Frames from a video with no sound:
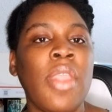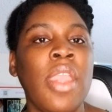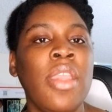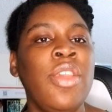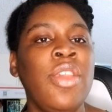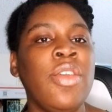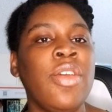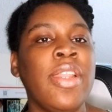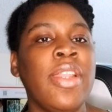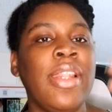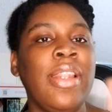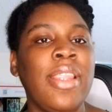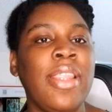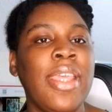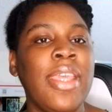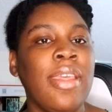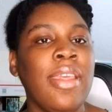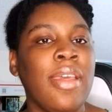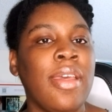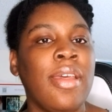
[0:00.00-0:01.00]
you could
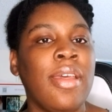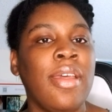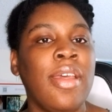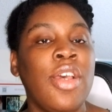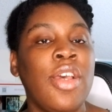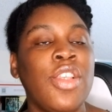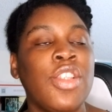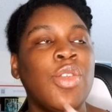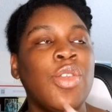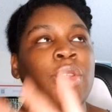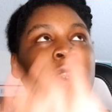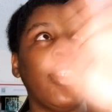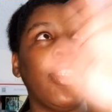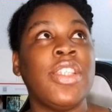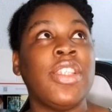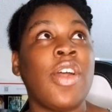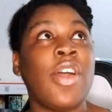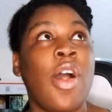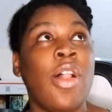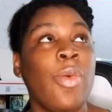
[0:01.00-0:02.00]
link. So
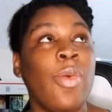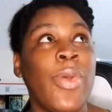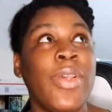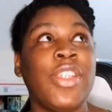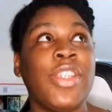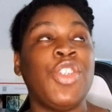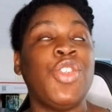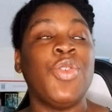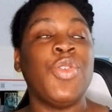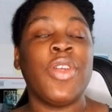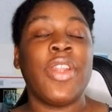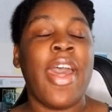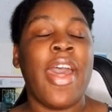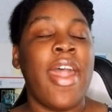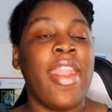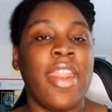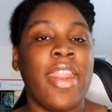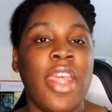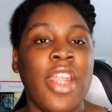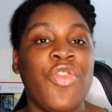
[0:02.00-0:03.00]
this is all the ways that you could have
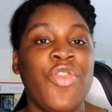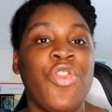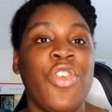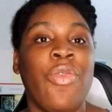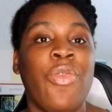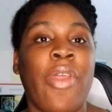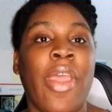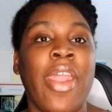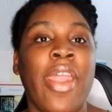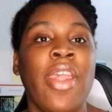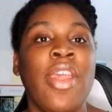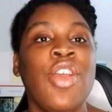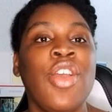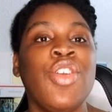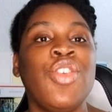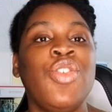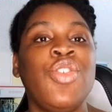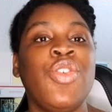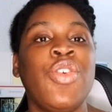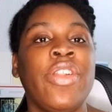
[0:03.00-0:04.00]
had an entry, right?
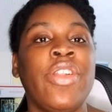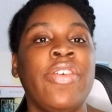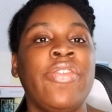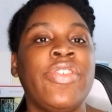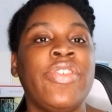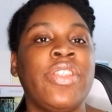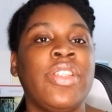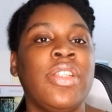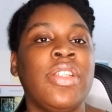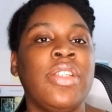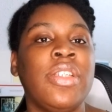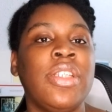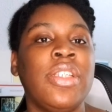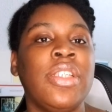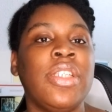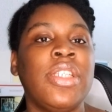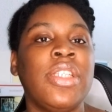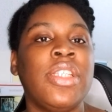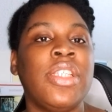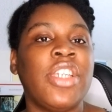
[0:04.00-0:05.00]
You could have
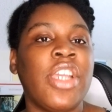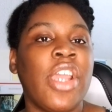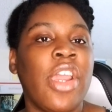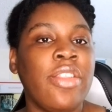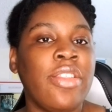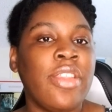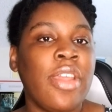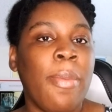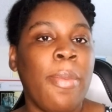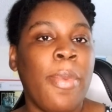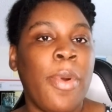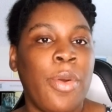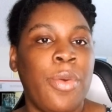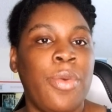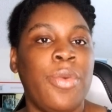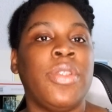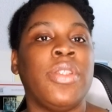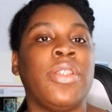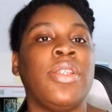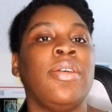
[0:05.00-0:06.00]
shared their
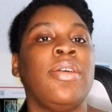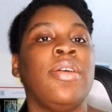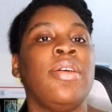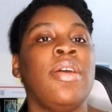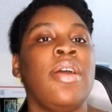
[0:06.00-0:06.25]
post.